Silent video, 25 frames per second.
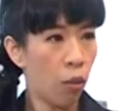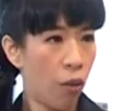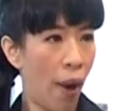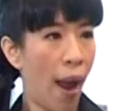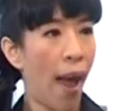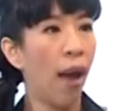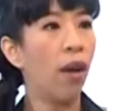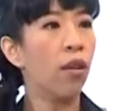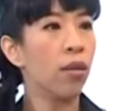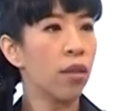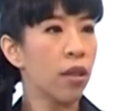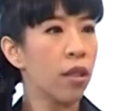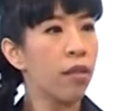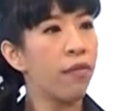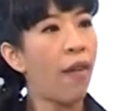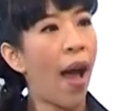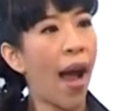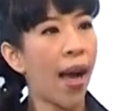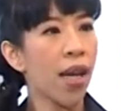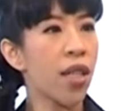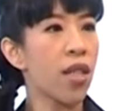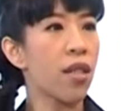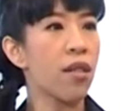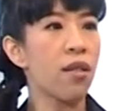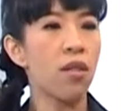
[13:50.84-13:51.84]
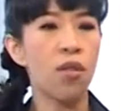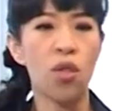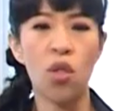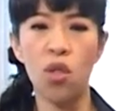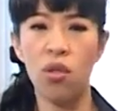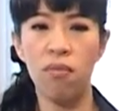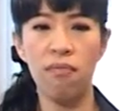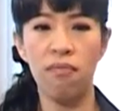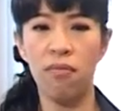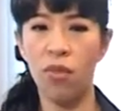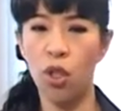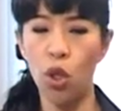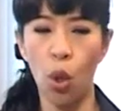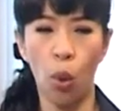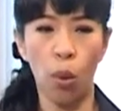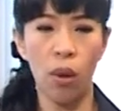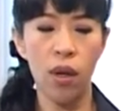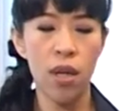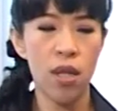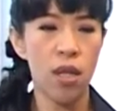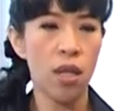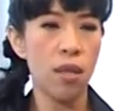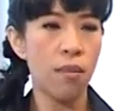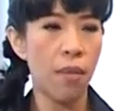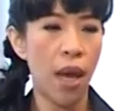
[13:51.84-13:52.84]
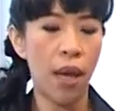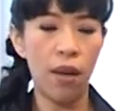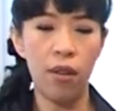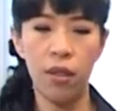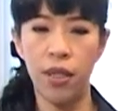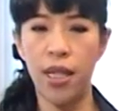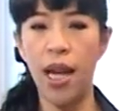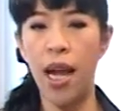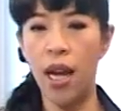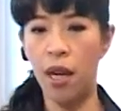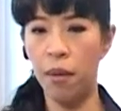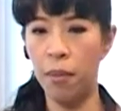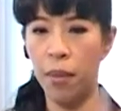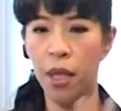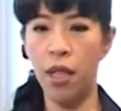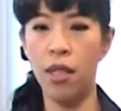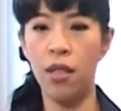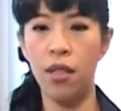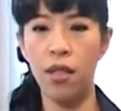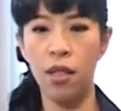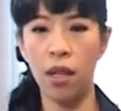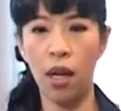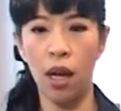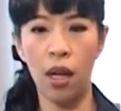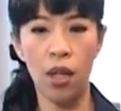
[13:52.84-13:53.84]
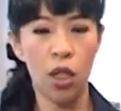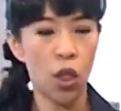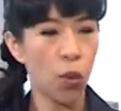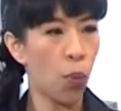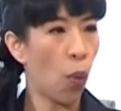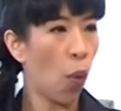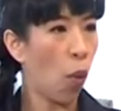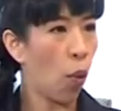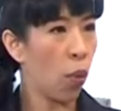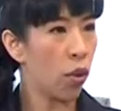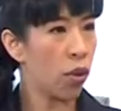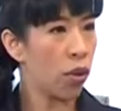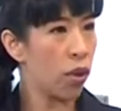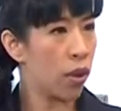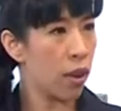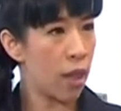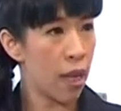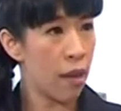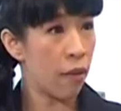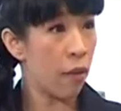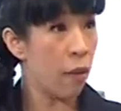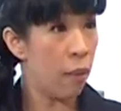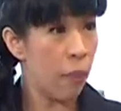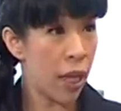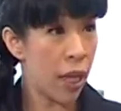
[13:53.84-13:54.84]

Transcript: around factors, tourism, entertainment, sports, even